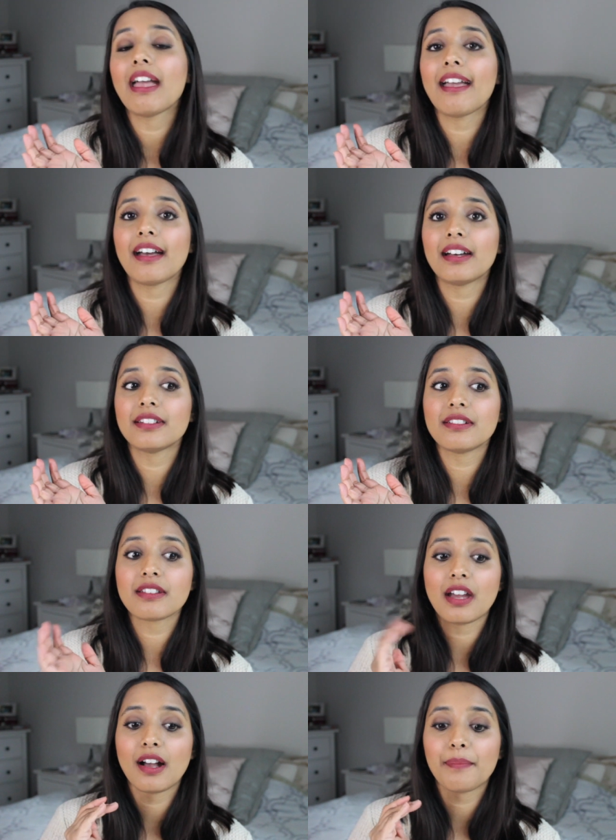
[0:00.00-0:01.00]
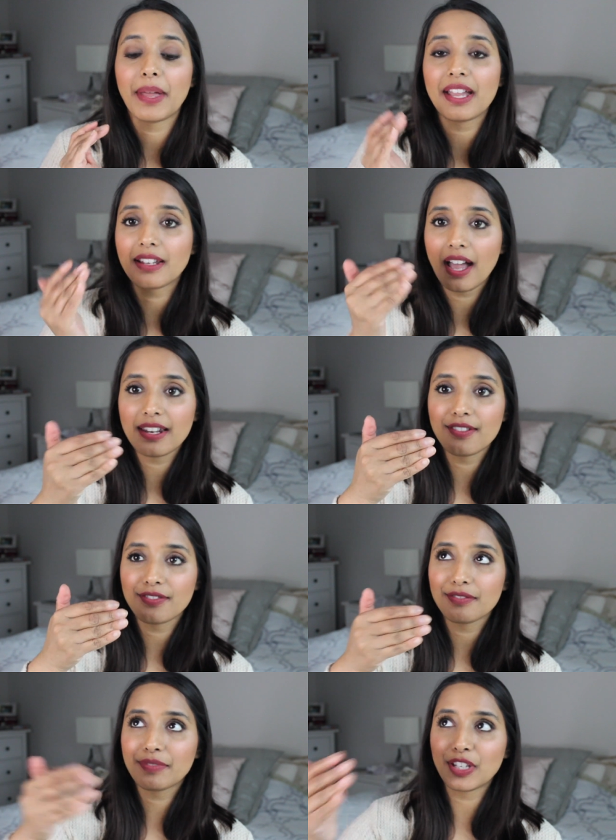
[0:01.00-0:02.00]
and I had kind
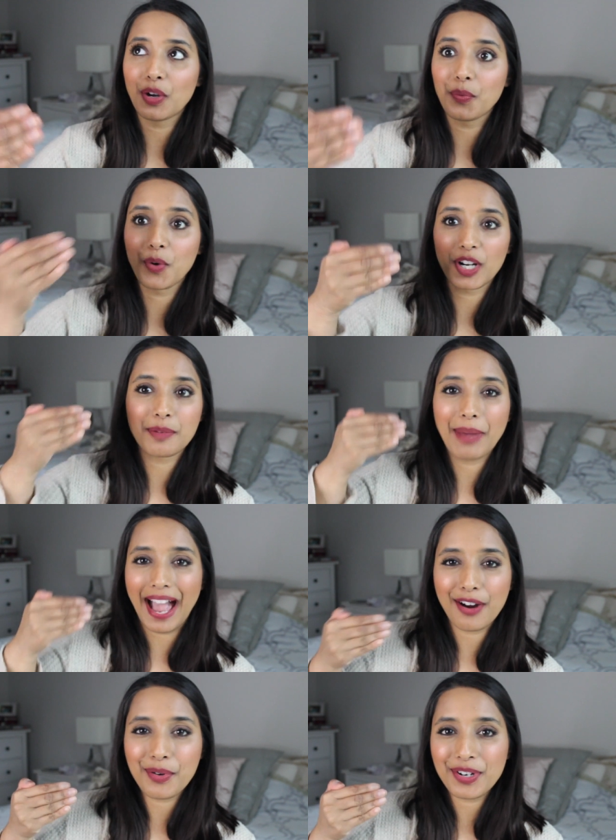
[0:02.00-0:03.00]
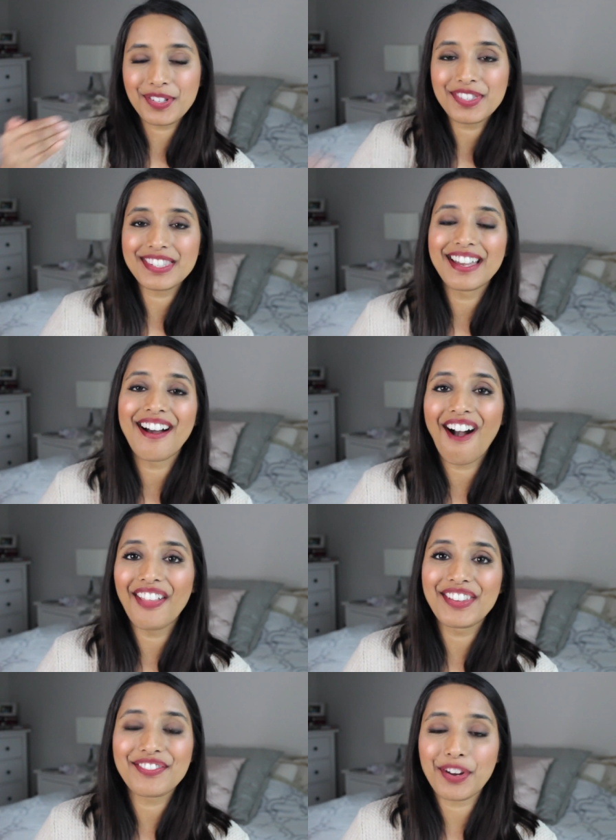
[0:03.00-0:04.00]
of, you know, worked backwards
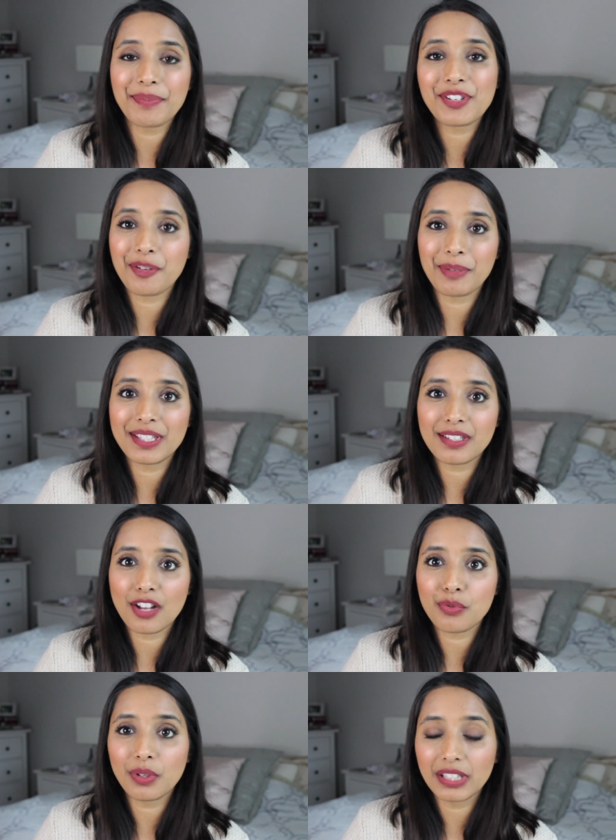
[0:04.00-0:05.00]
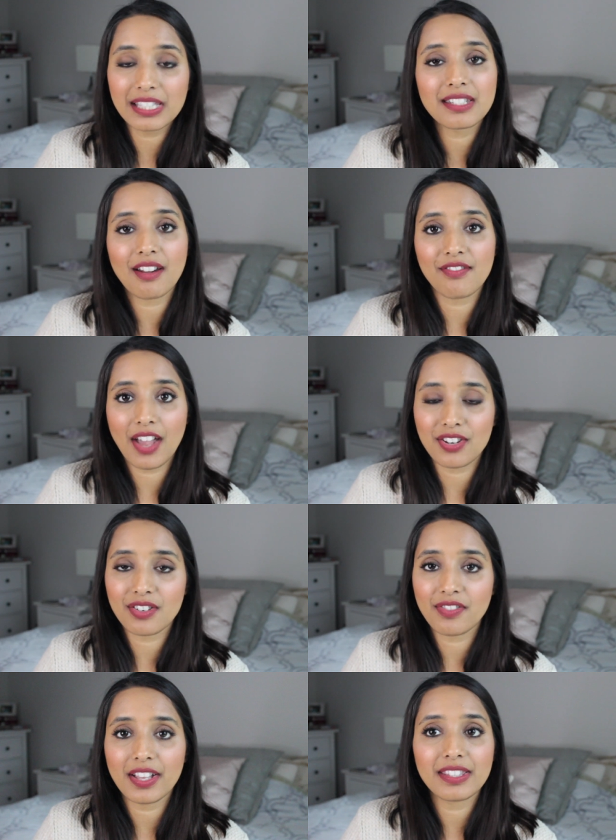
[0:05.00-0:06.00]
on from the shipping schedule listed on
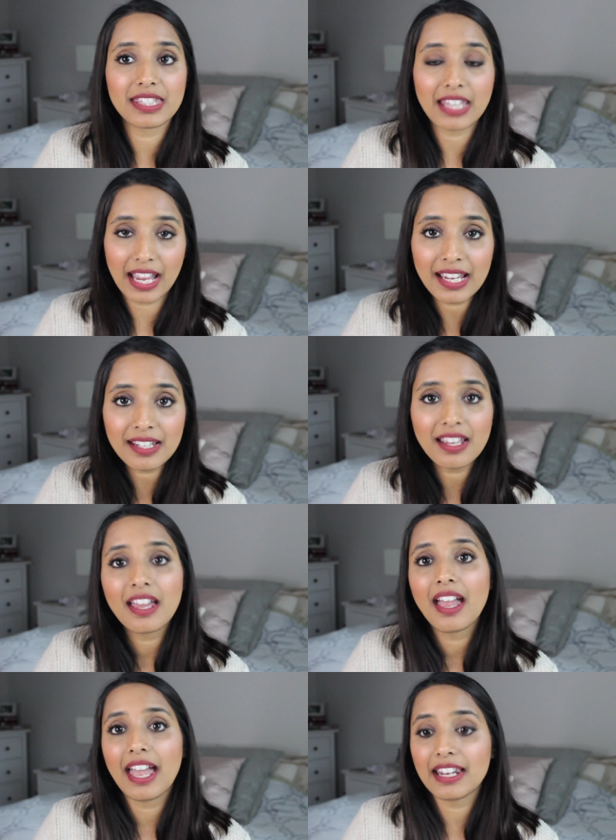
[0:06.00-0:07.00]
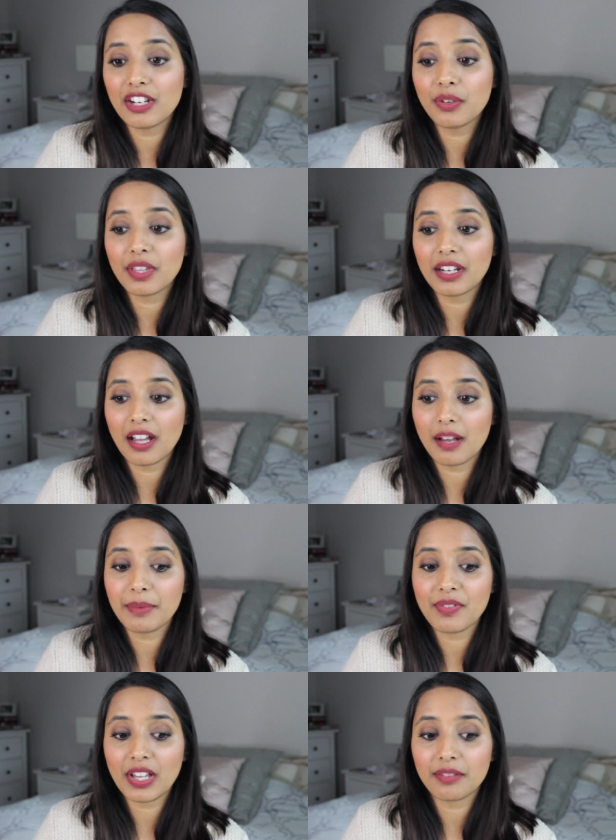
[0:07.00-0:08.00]
Fashionphile's site, and I knew that
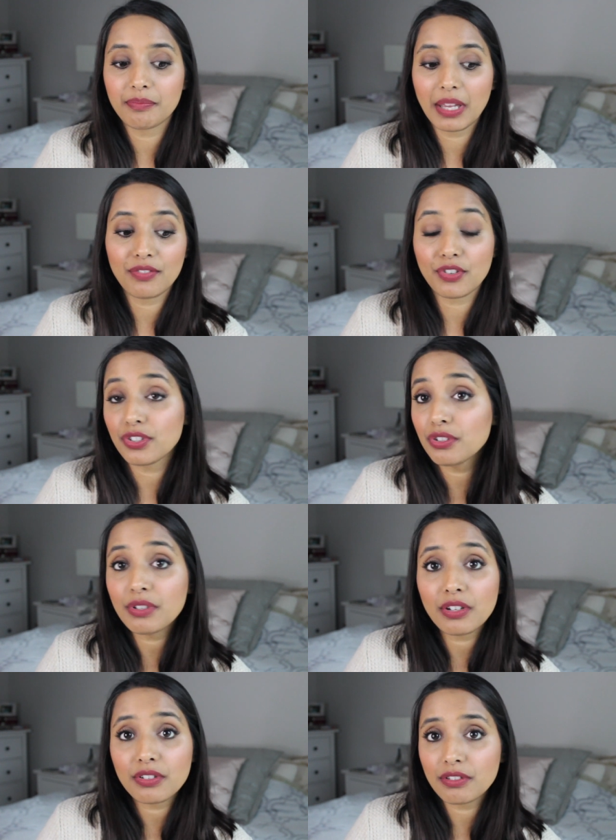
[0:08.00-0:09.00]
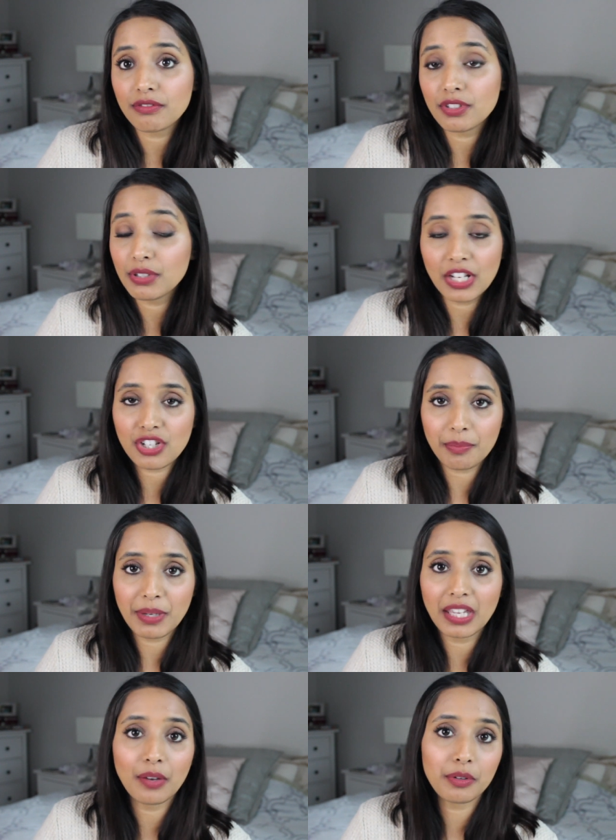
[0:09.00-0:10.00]
if I paid for 2-day
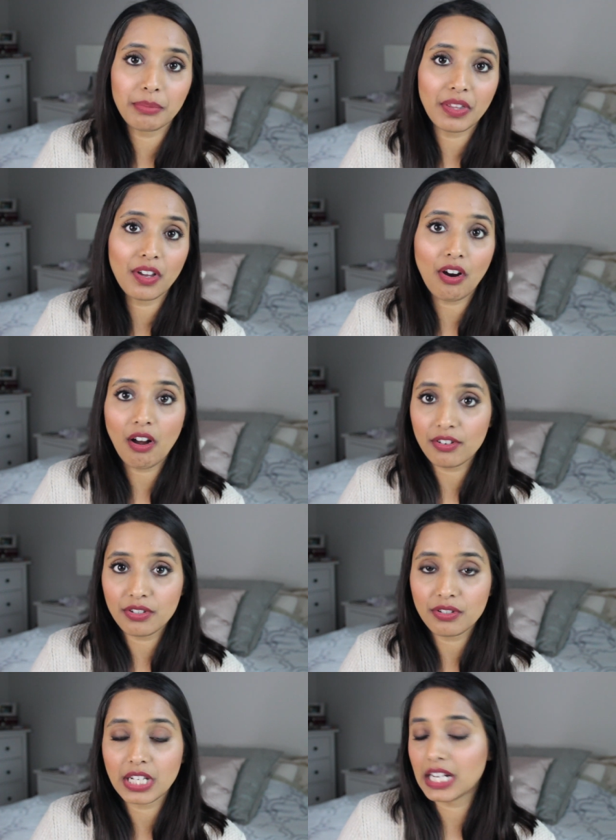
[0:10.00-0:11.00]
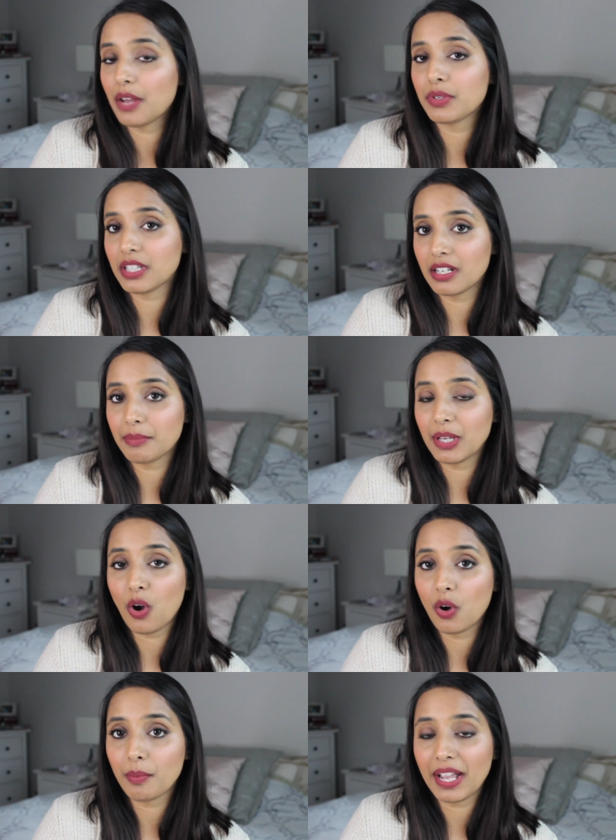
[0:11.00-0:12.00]
shipping, it would be there on Tuesday, and I was going to be
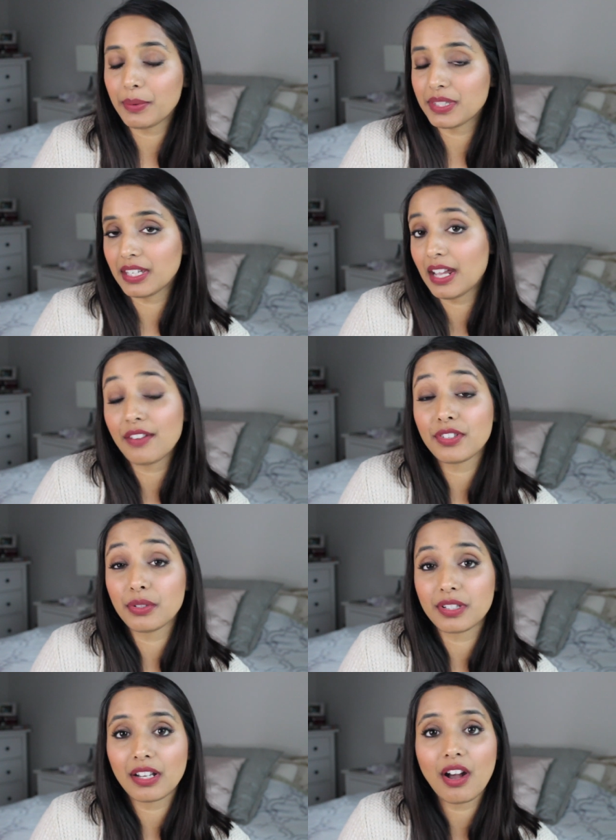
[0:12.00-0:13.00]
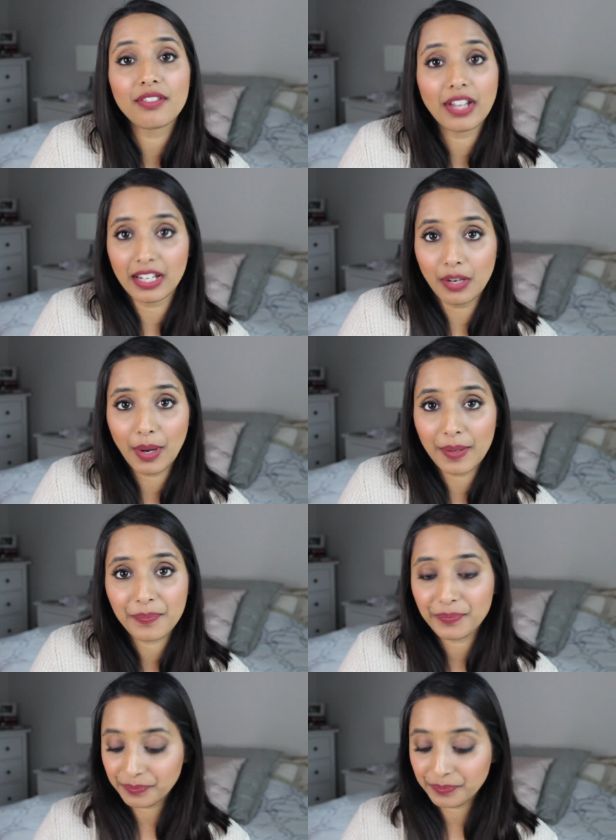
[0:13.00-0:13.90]
home. I was going to have Tuesday off anyway.